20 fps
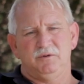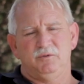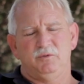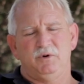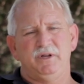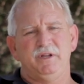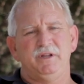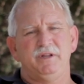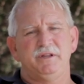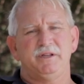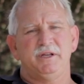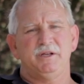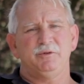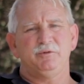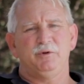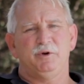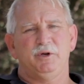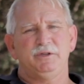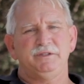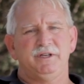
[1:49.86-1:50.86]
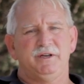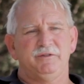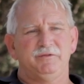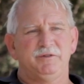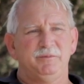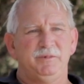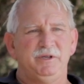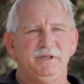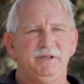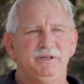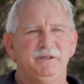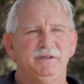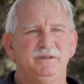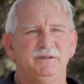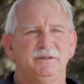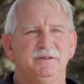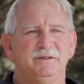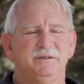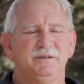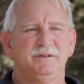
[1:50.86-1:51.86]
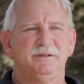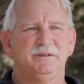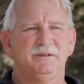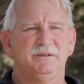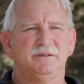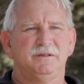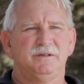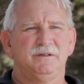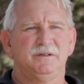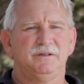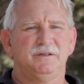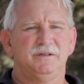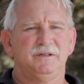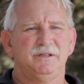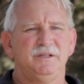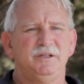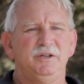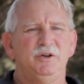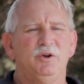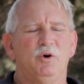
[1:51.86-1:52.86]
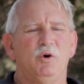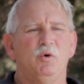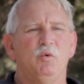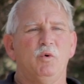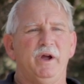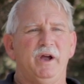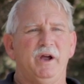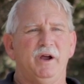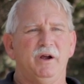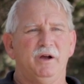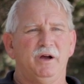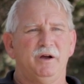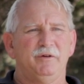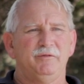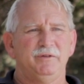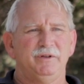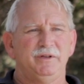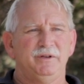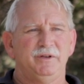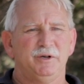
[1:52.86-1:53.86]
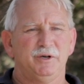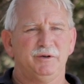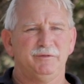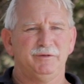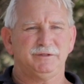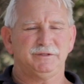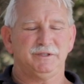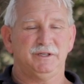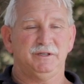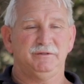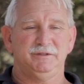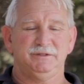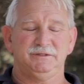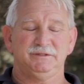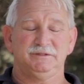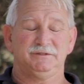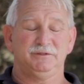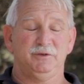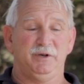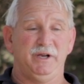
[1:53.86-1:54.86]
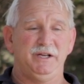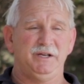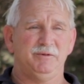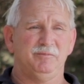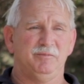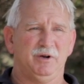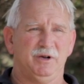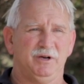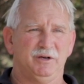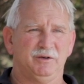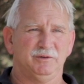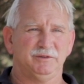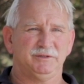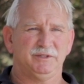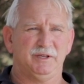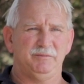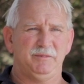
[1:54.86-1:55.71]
But one of the things we always have to be aware of and nervous of is the grain embargoes.